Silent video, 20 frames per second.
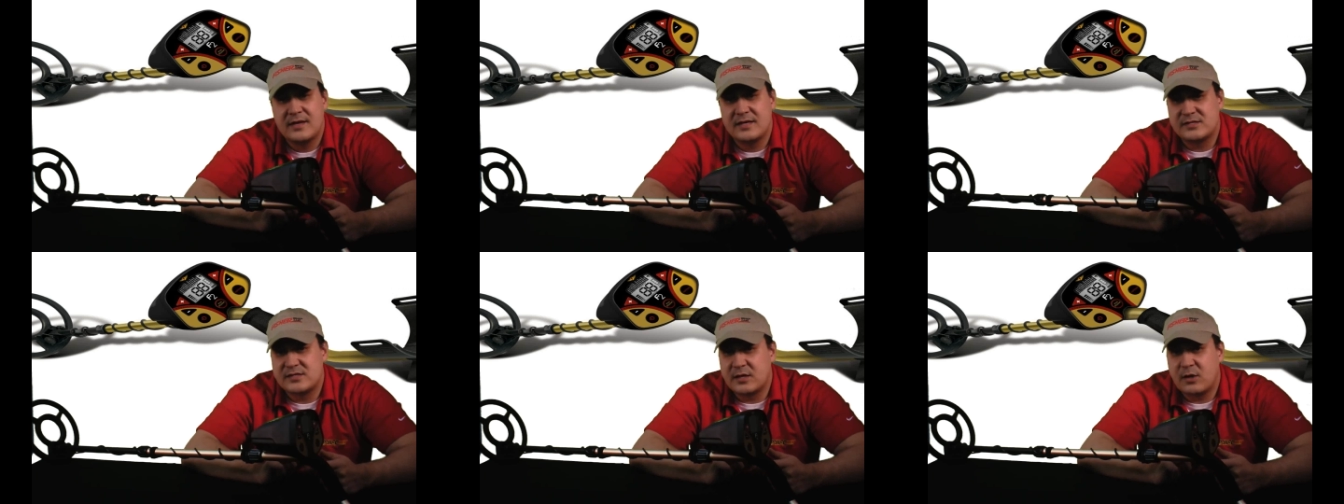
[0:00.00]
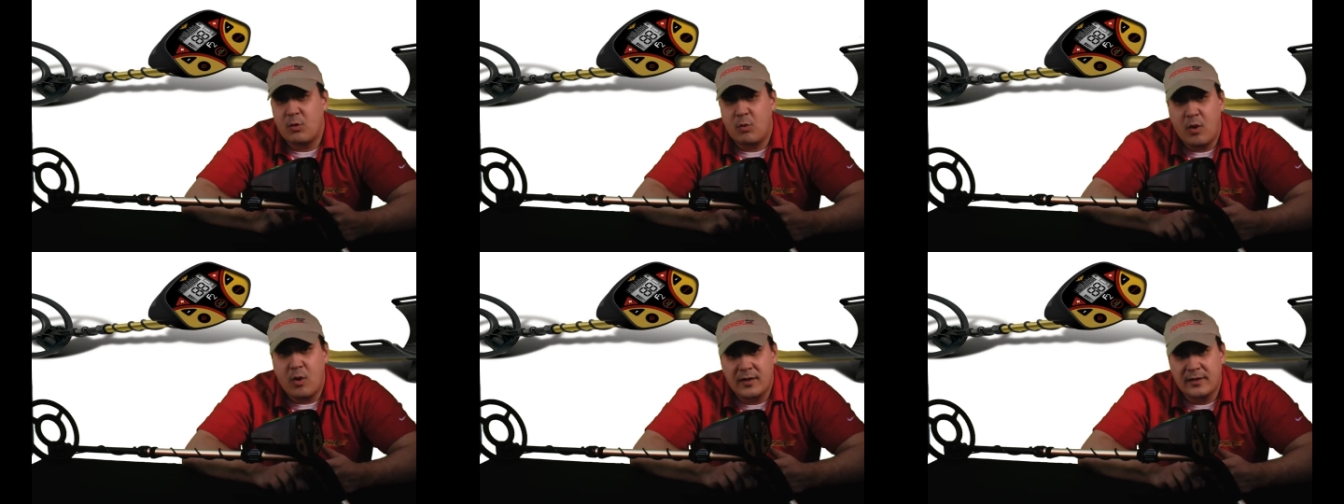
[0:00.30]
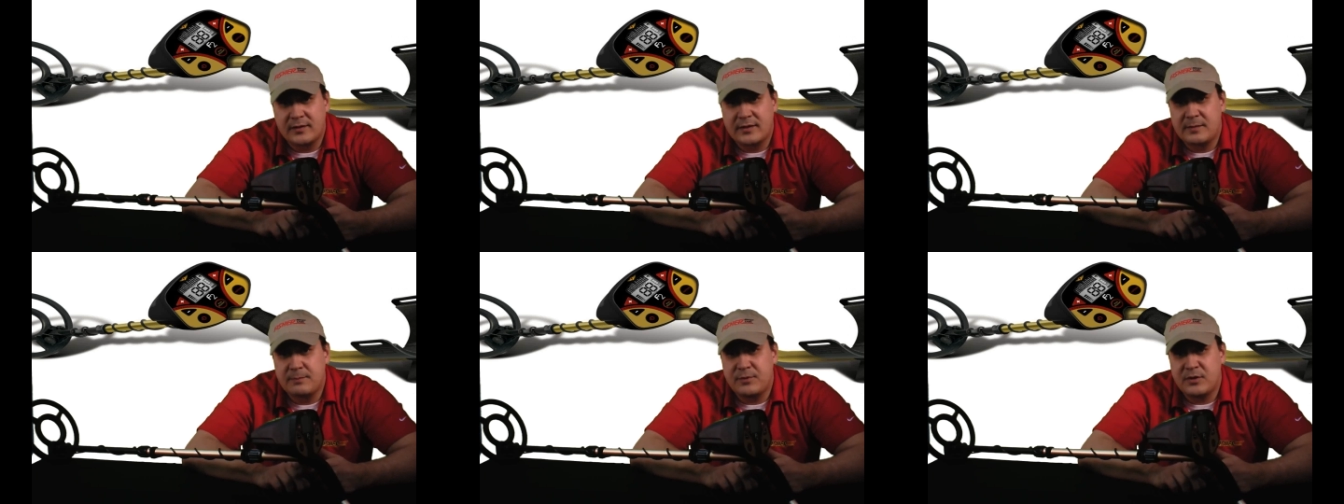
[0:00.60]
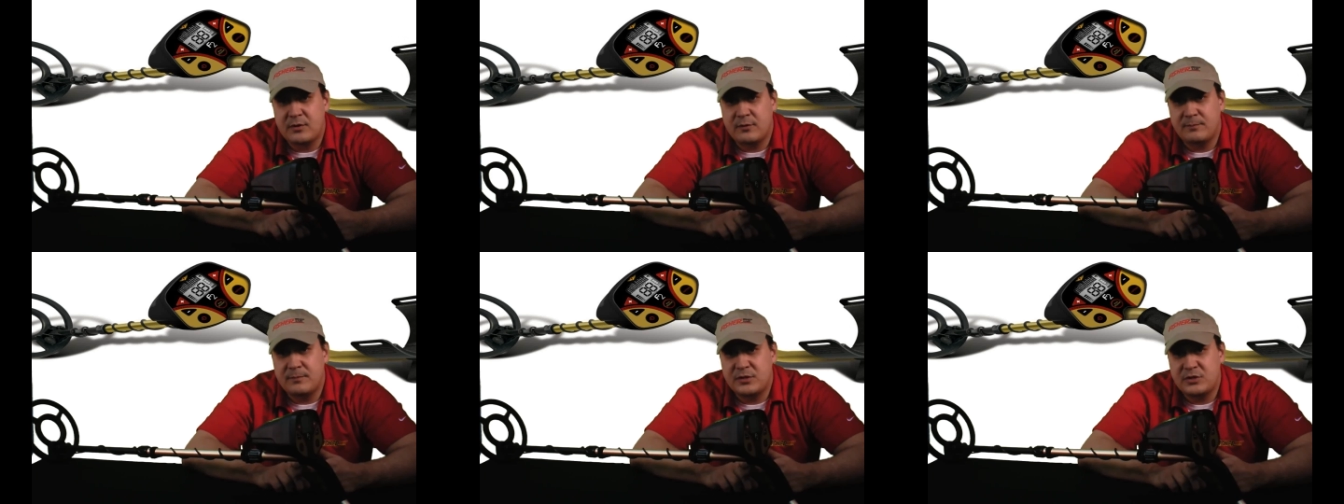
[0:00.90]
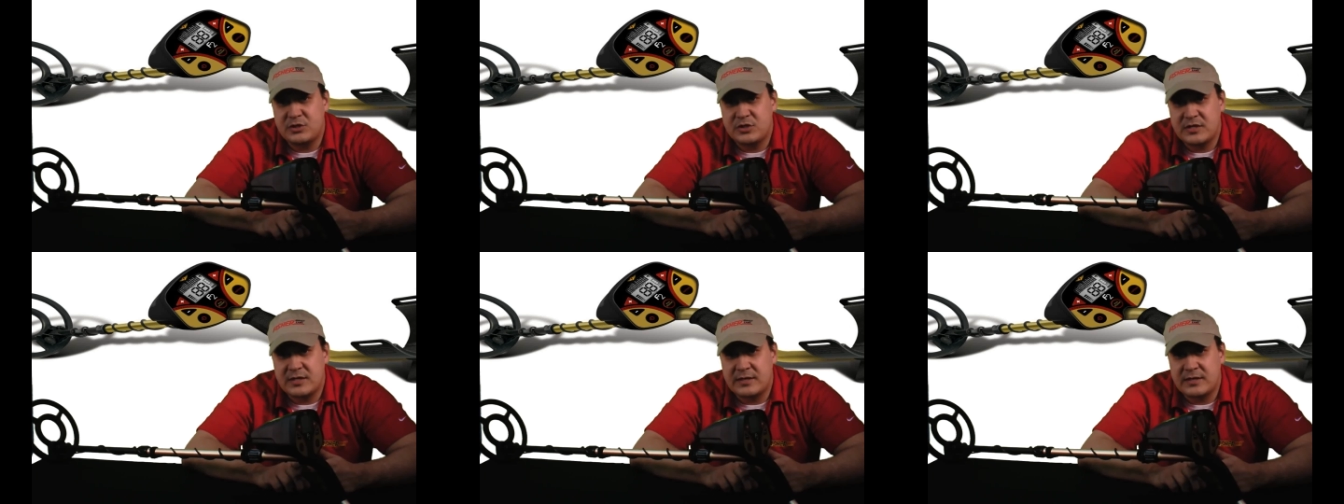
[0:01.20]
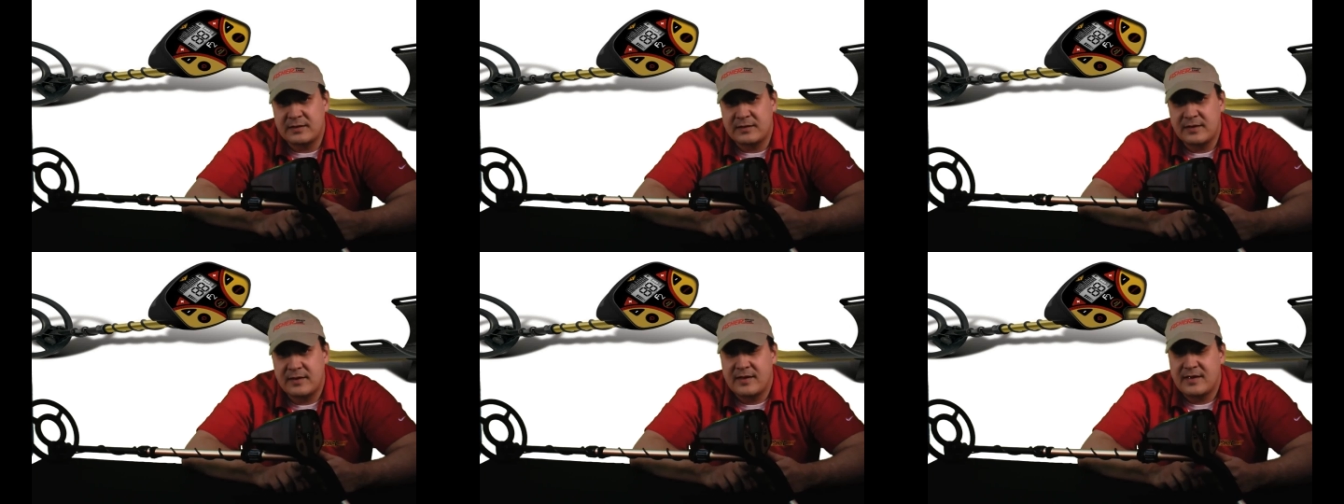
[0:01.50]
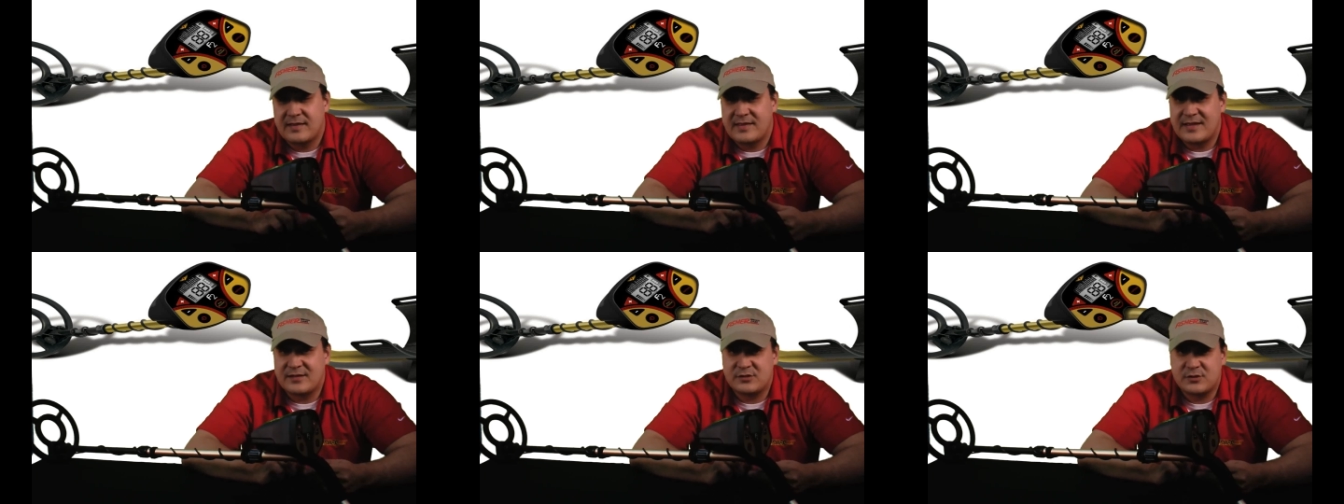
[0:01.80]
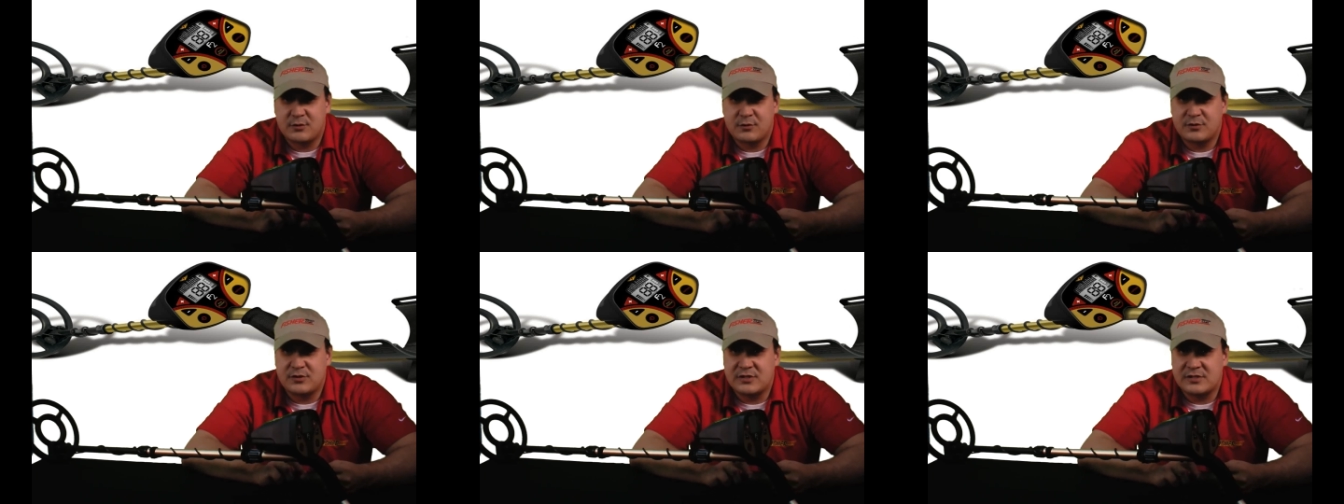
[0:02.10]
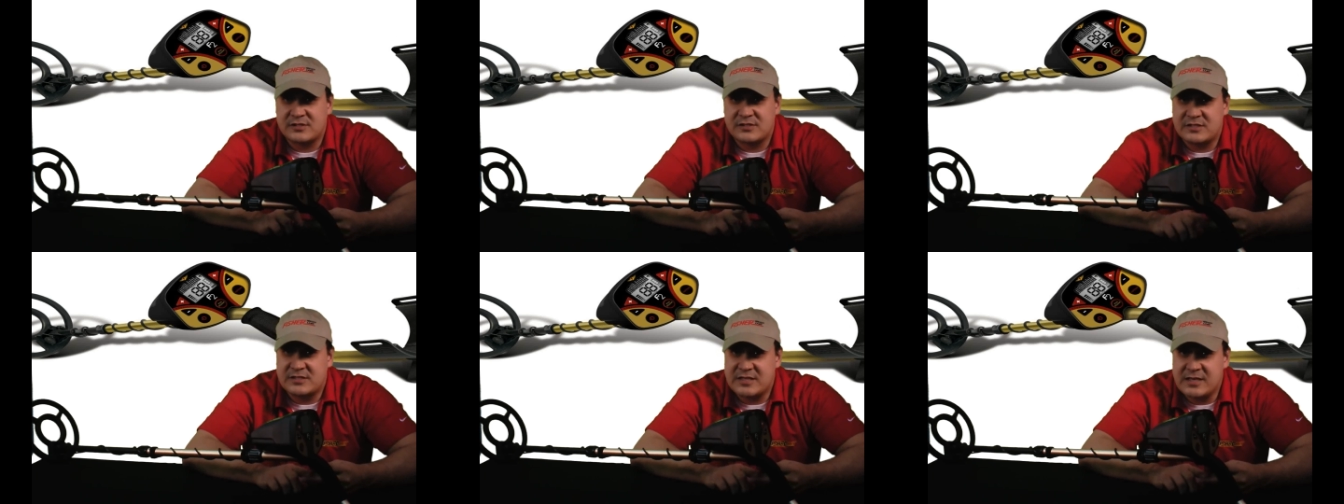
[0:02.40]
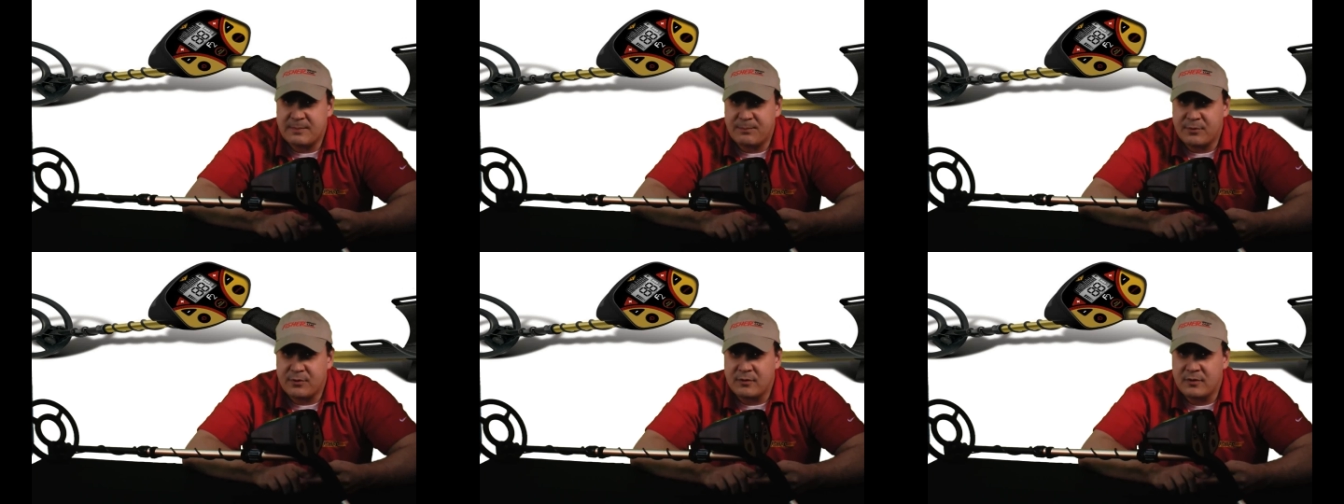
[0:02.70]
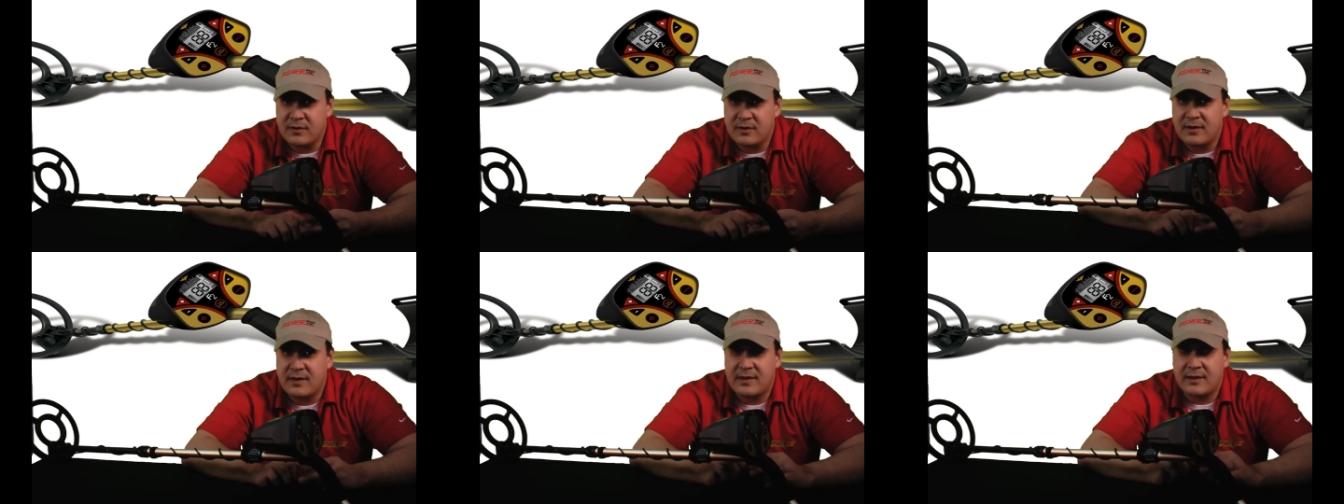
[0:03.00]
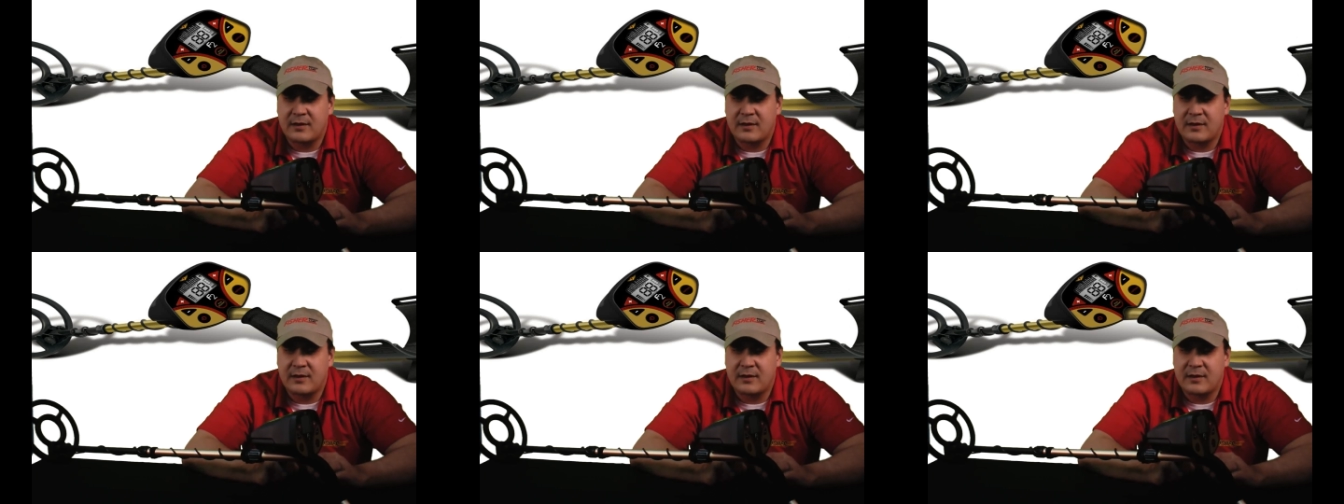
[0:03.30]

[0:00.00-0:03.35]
is a quality built machine that searches deeper